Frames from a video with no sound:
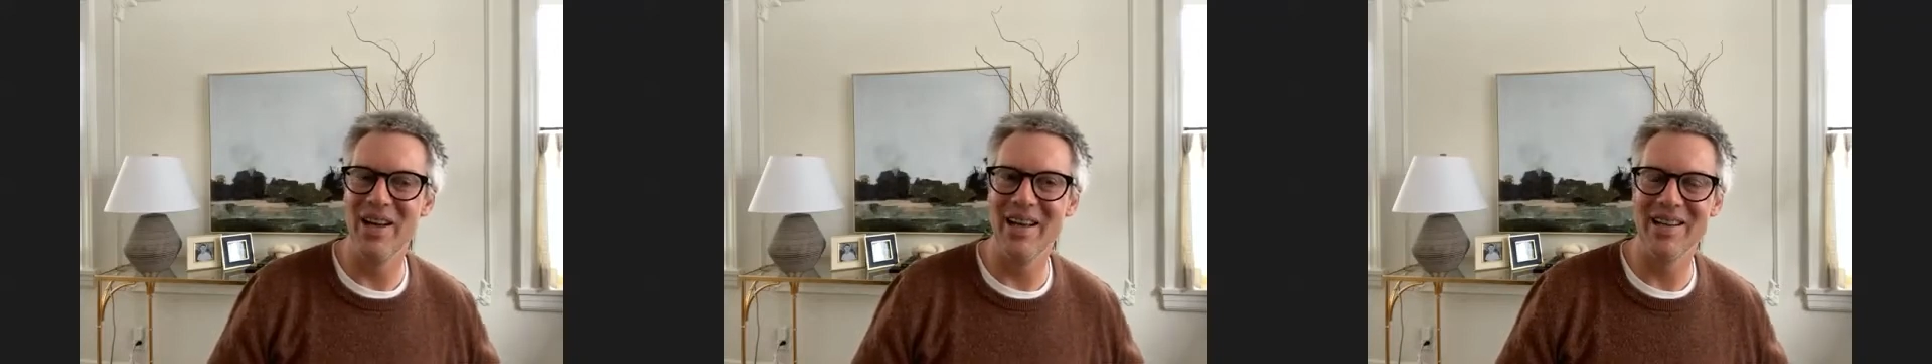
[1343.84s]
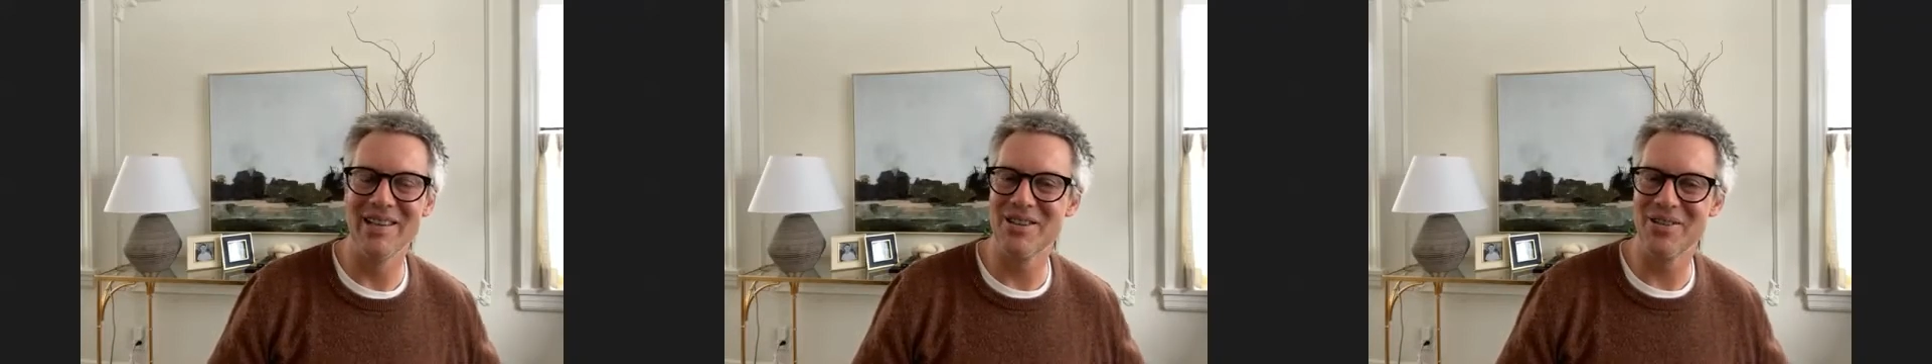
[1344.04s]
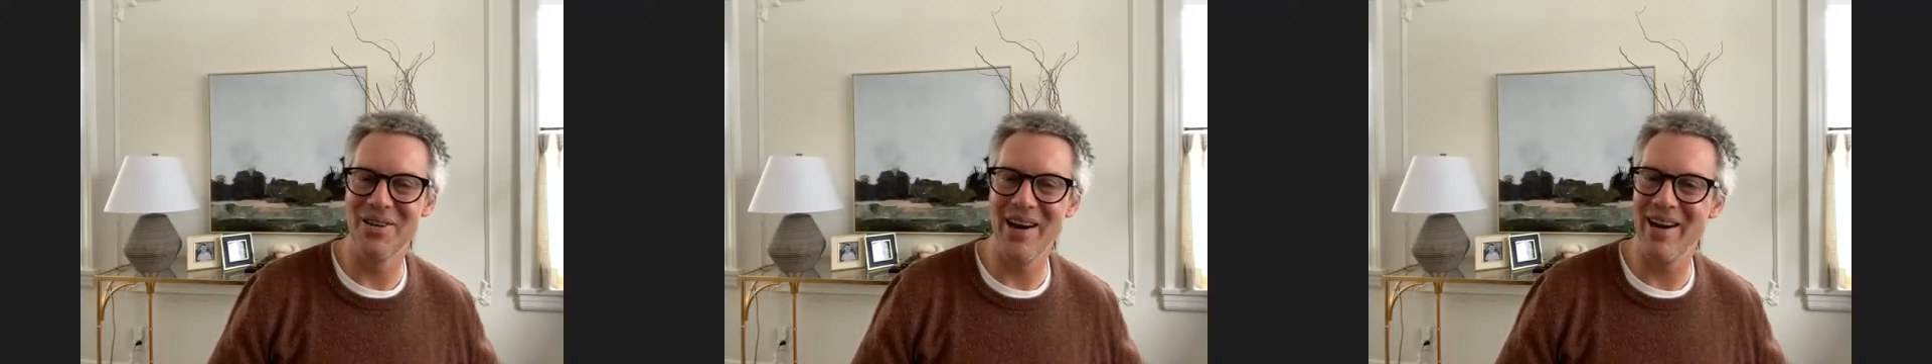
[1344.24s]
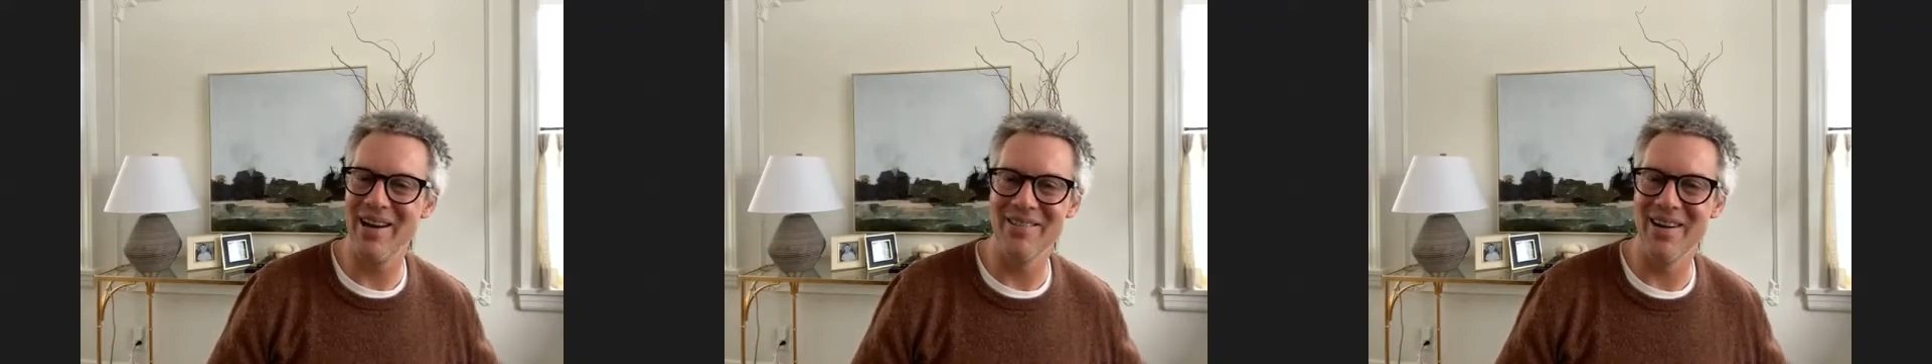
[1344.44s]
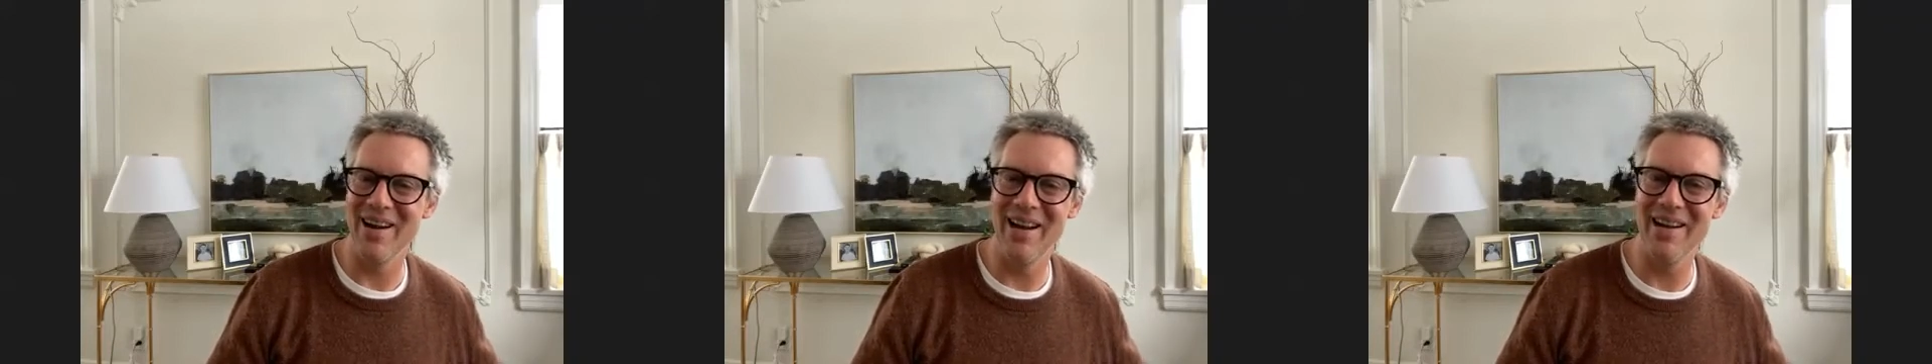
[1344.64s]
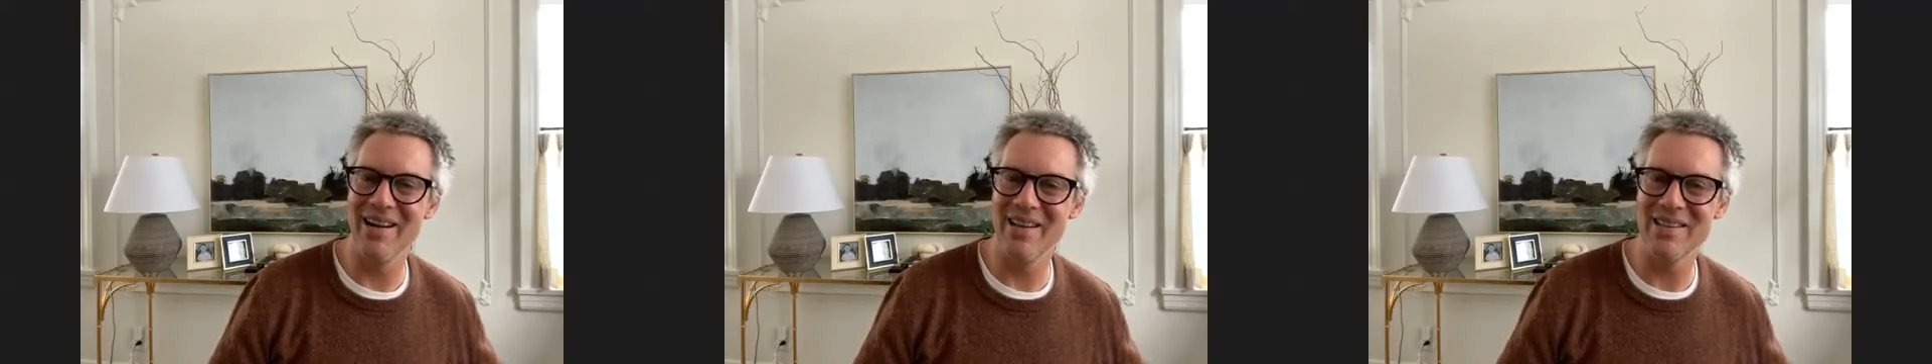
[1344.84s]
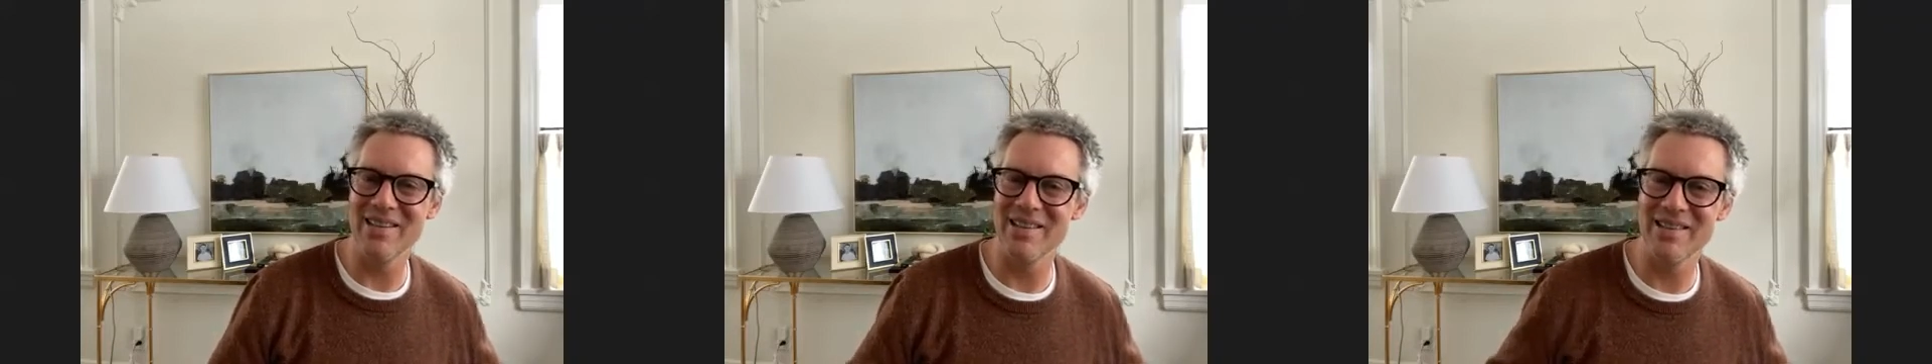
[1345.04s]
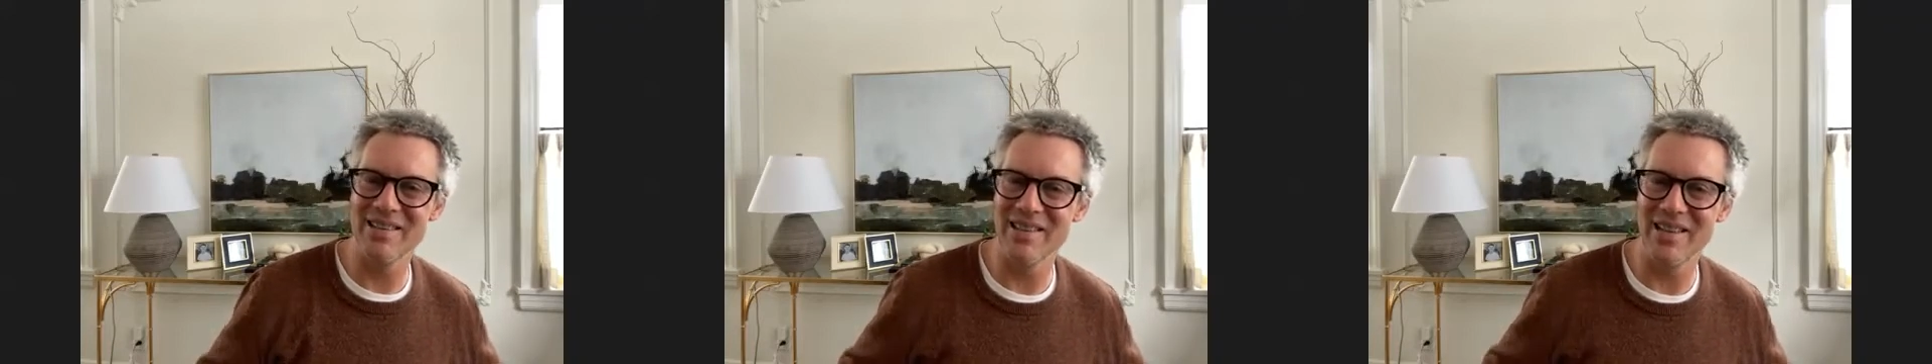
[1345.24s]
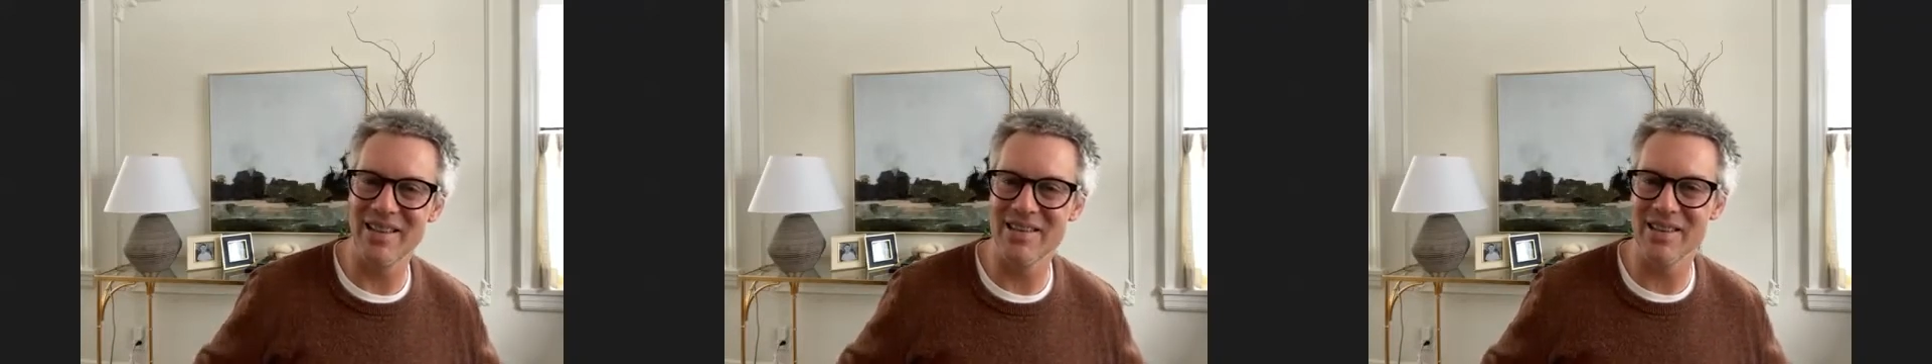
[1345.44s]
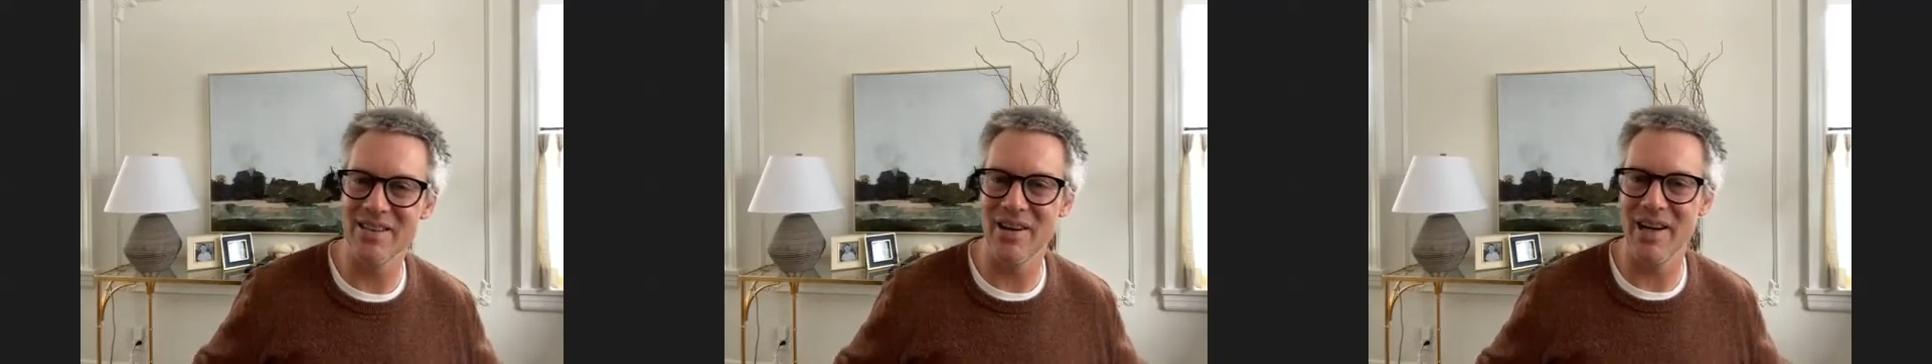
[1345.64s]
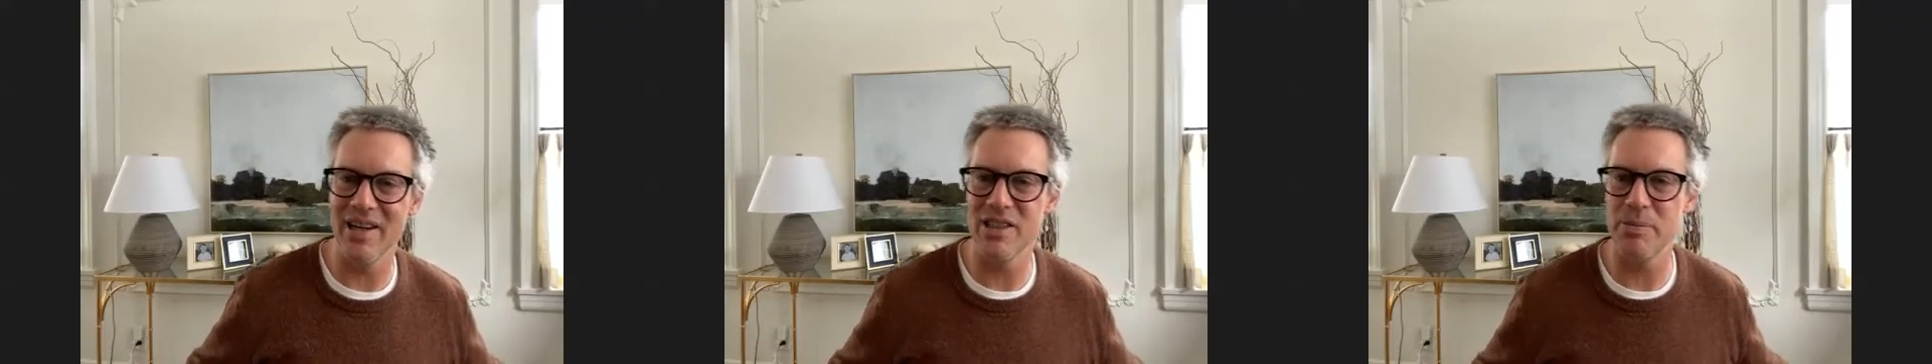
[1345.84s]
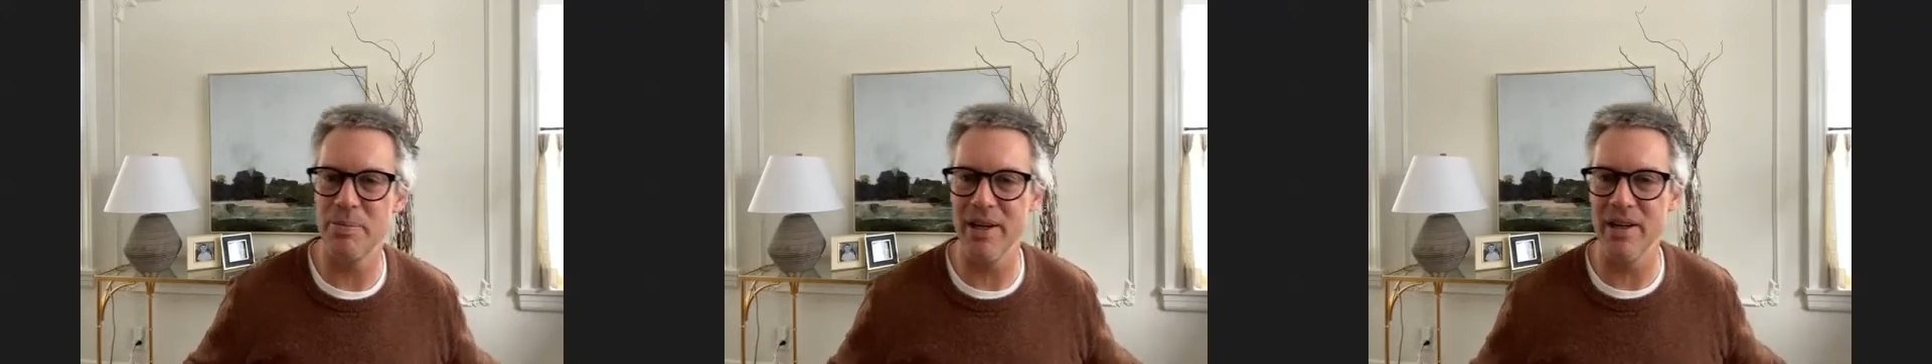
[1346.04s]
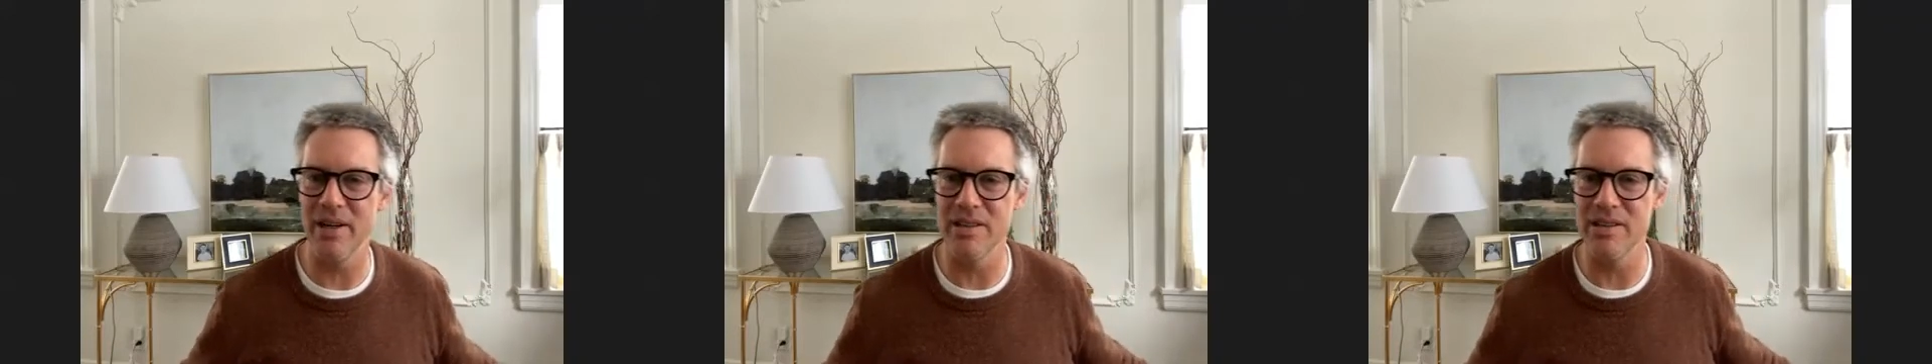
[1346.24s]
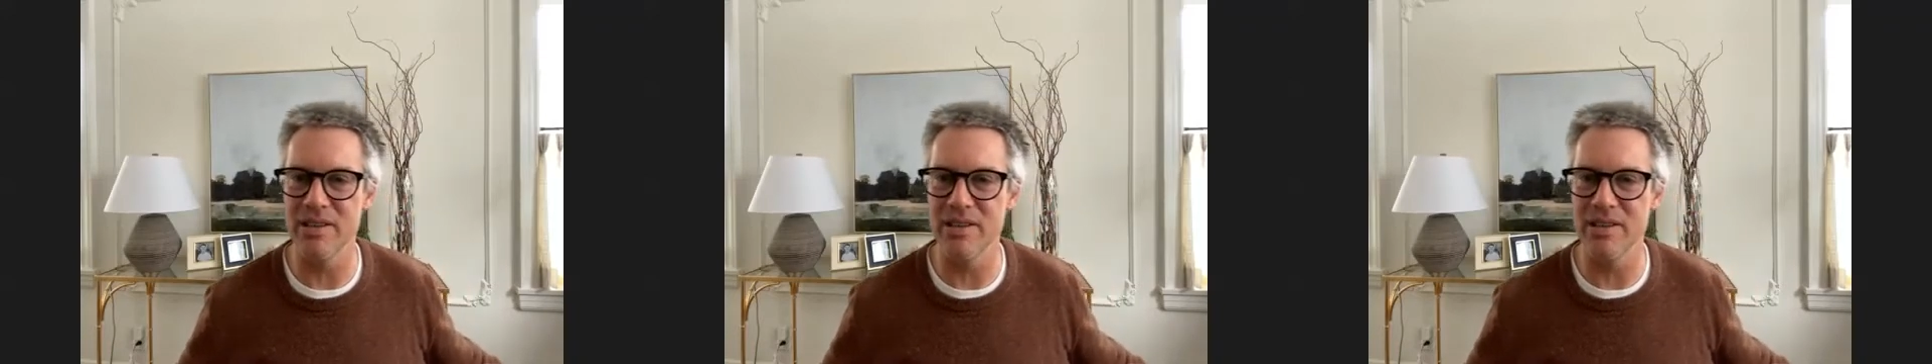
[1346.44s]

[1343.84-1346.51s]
It's great, right? It's a great experience.